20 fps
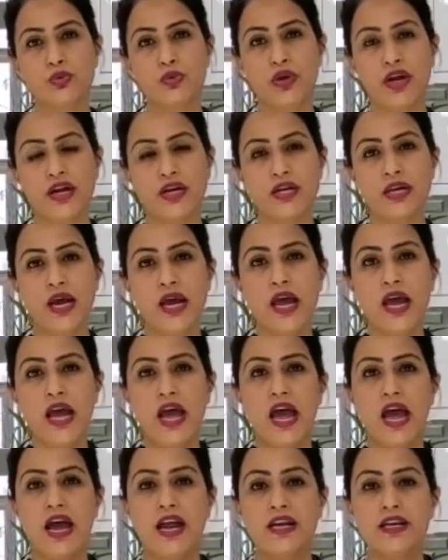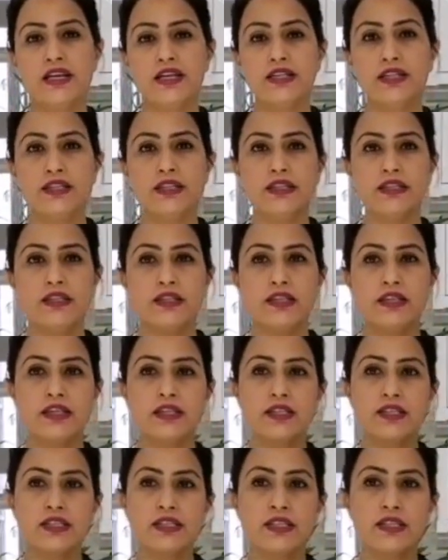weight and
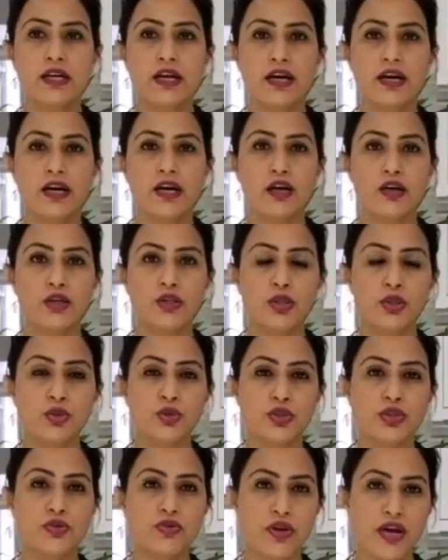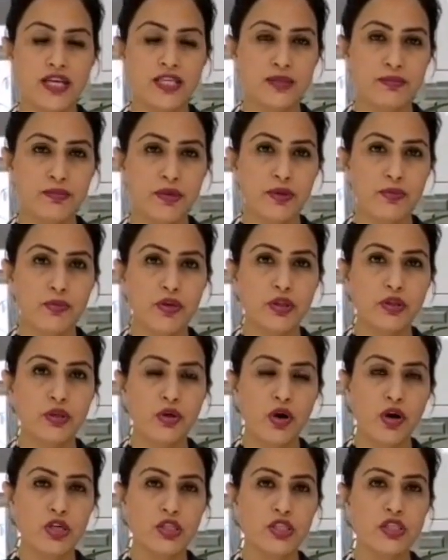this uh, juice recipe will
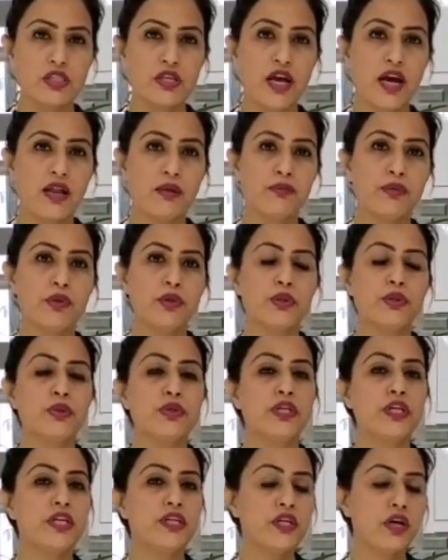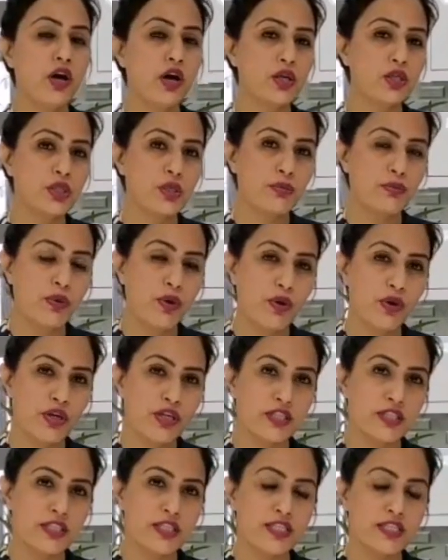not just help you to detox your body
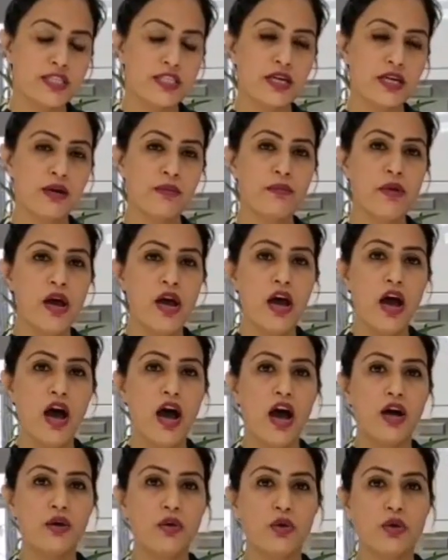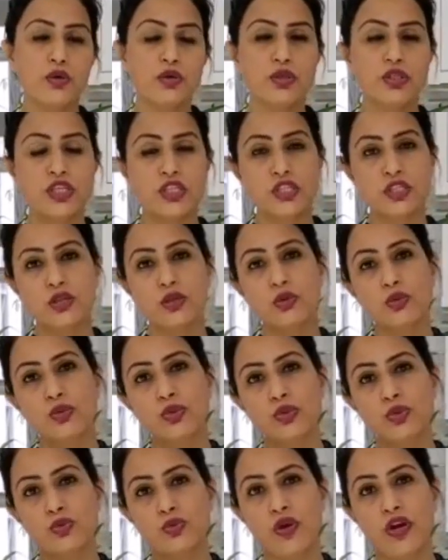system and uh, not to just
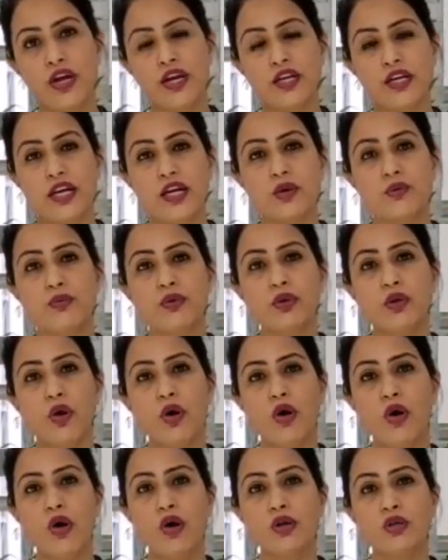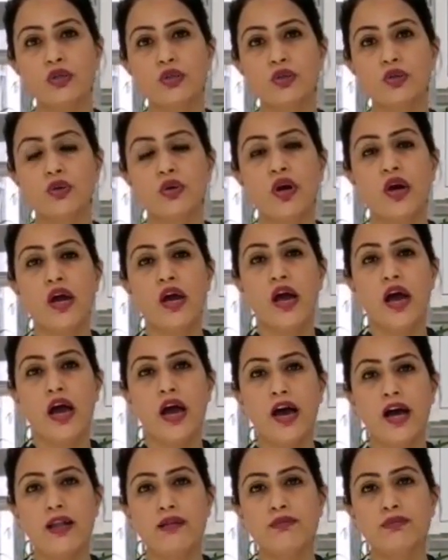lose weight it will also
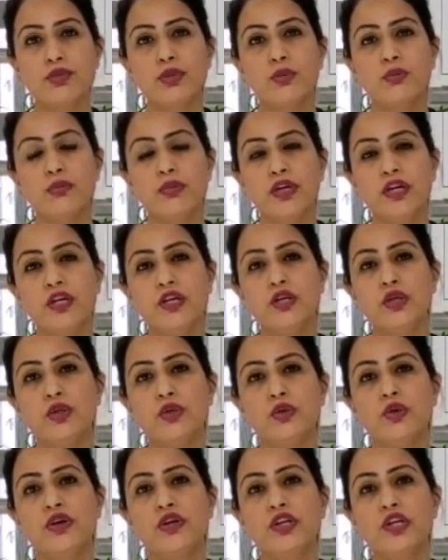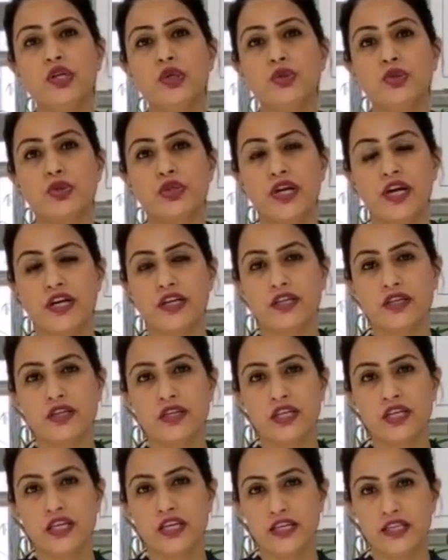help to meet your nutrient
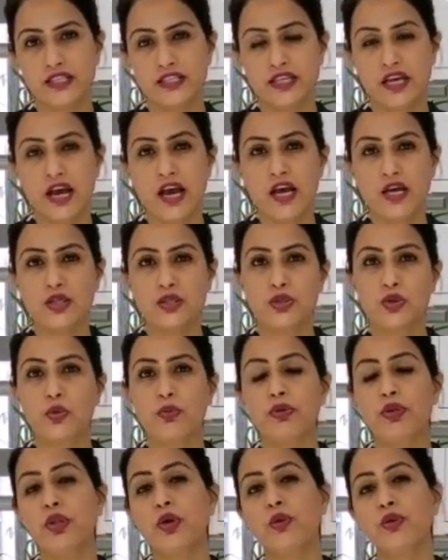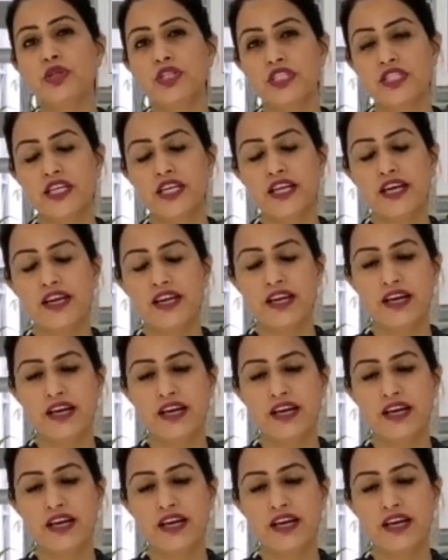needs so without delay